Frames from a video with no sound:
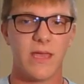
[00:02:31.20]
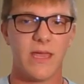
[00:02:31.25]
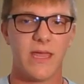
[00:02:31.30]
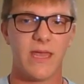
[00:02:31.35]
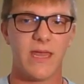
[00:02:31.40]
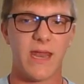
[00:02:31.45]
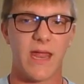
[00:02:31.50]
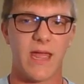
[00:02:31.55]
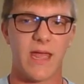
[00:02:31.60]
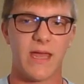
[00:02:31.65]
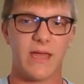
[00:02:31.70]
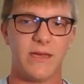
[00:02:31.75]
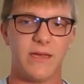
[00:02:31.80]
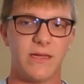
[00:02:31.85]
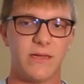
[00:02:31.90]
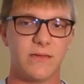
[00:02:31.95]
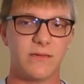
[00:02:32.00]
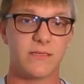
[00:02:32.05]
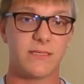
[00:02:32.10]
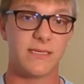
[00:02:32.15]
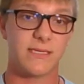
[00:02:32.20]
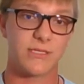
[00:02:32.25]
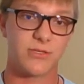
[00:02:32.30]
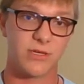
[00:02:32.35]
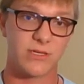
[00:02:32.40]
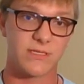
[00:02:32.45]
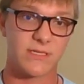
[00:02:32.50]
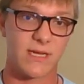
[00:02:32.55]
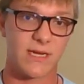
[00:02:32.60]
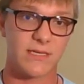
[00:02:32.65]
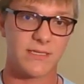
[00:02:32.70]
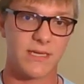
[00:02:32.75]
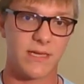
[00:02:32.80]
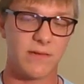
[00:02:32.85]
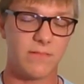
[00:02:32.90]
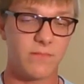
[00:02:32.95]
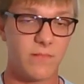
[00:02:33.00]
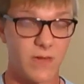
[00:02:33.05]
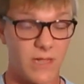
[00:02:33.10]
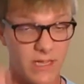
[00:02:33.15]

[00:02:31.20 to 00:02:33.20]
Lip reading: It had 6 strings, like I said,